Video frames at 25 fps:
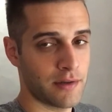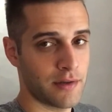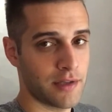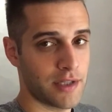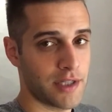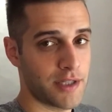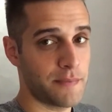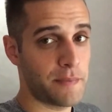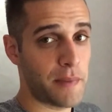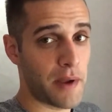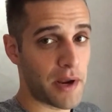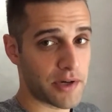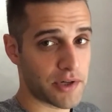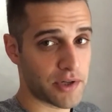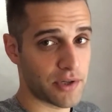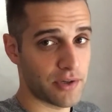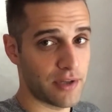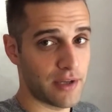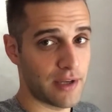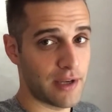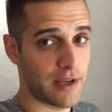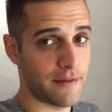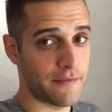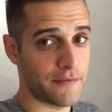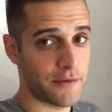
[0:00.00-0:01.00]

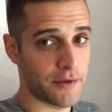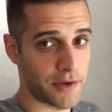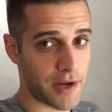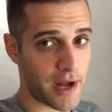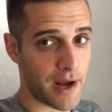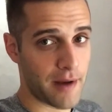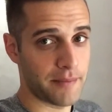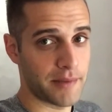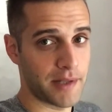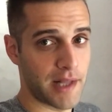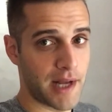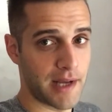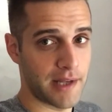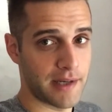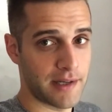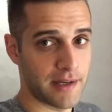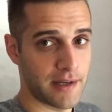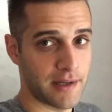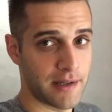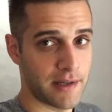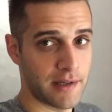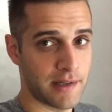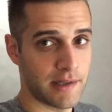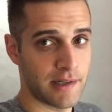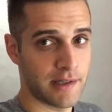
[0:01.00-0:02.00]
especially if you're not blind.
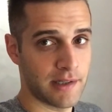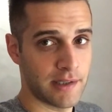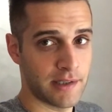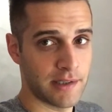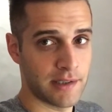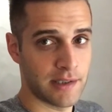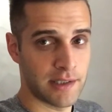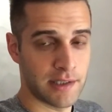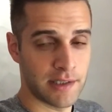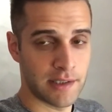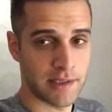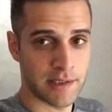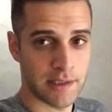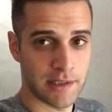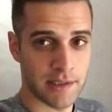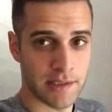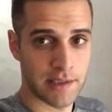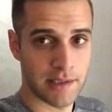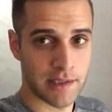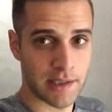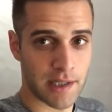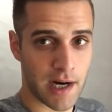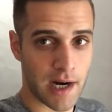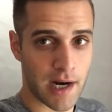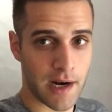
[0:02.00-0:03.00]

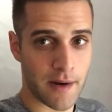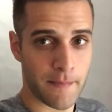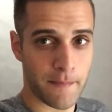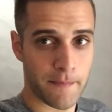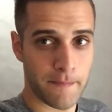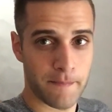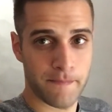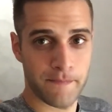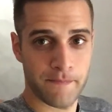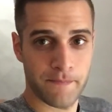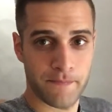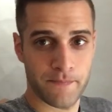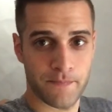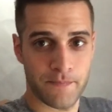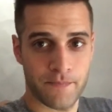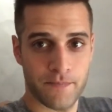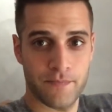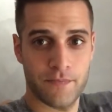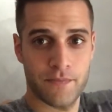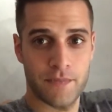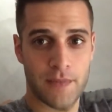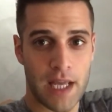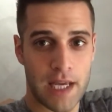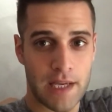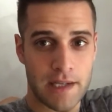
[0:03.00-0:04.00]
All right.
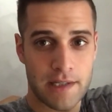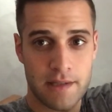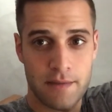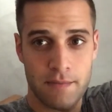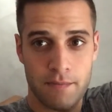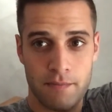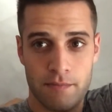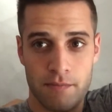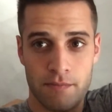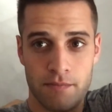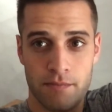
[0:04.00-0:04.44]
Thanks.